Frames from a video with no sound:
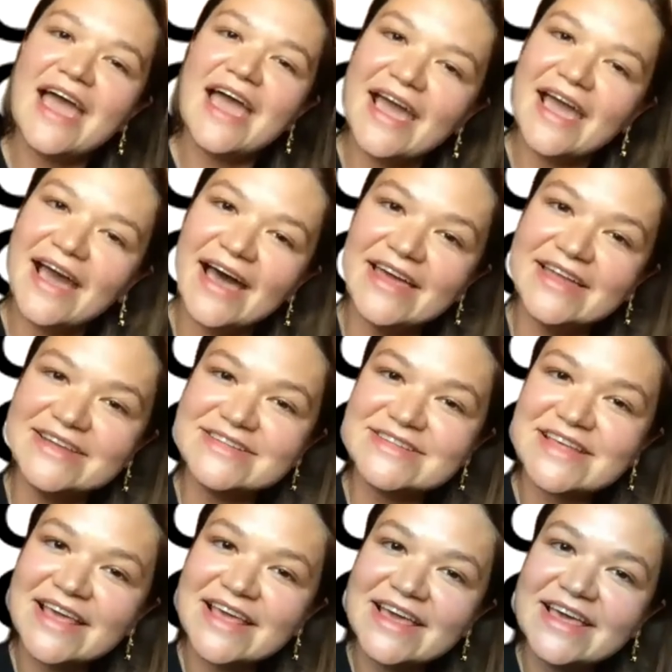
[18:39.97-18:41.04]
And
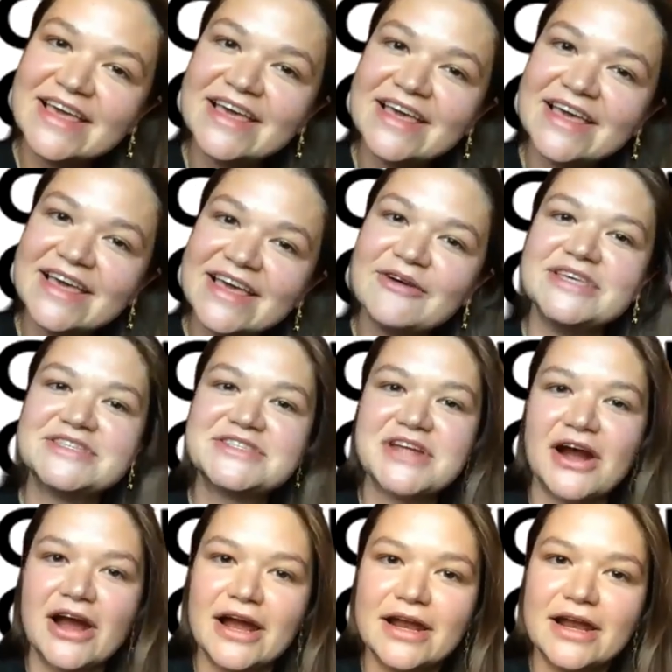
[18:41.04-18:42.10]
we
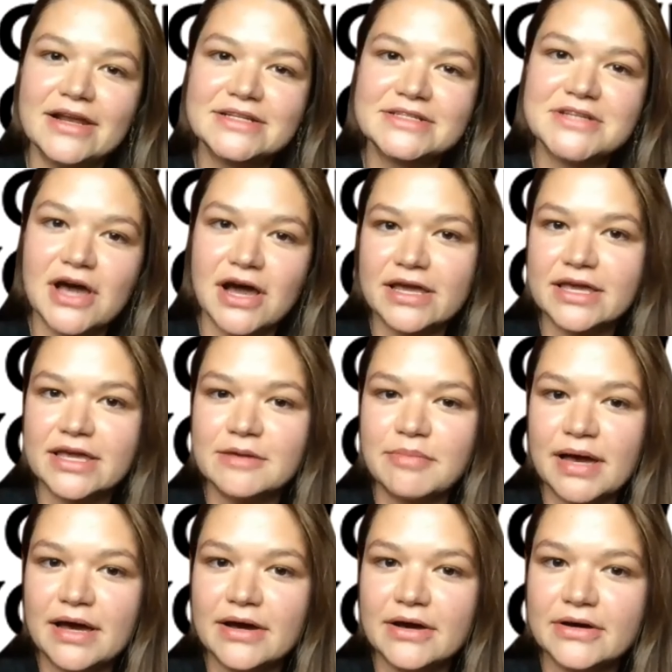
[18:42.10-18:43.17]
start talking
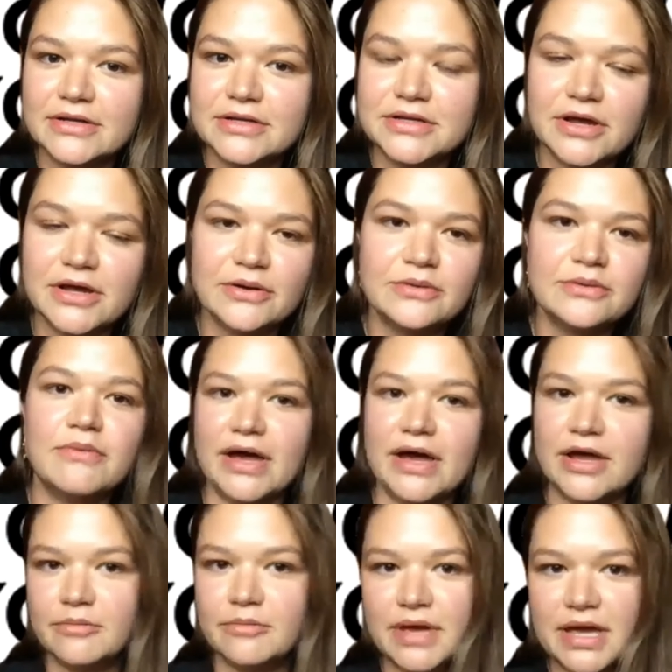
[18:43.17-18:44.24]
about, you know,
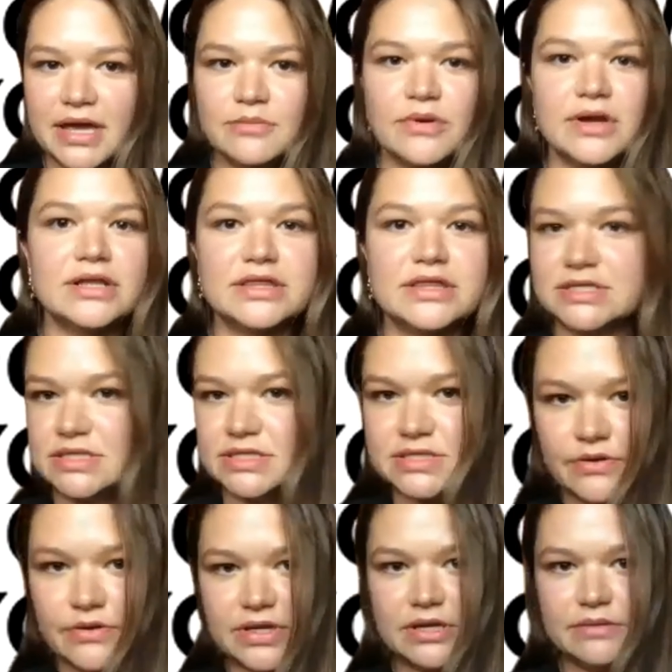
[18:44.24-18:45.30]
Wyoming and what this is
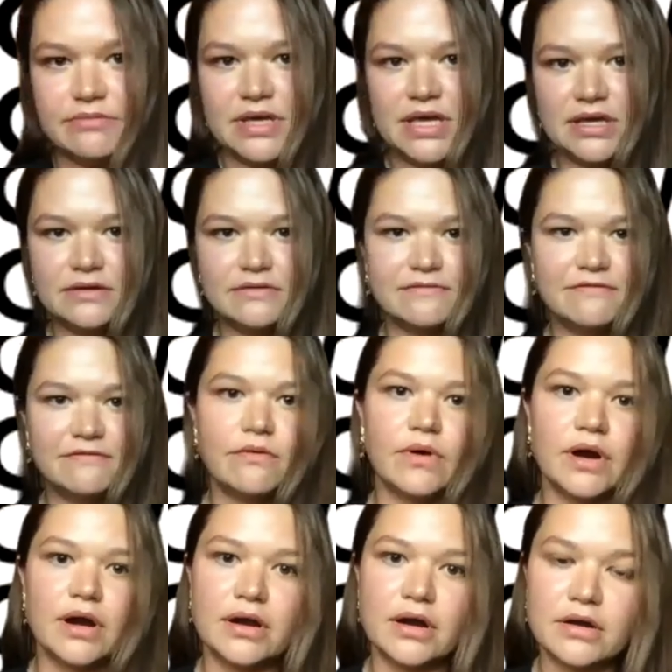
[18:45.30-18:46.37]
going to mean
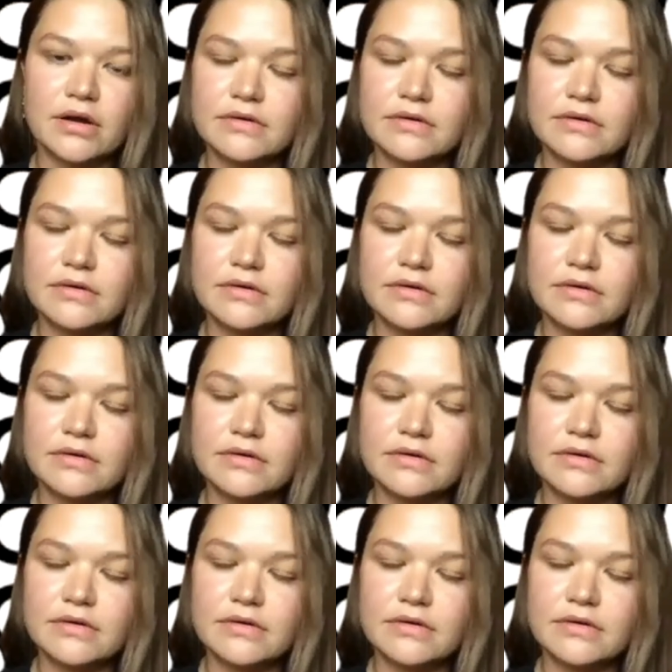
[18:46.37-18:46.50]
for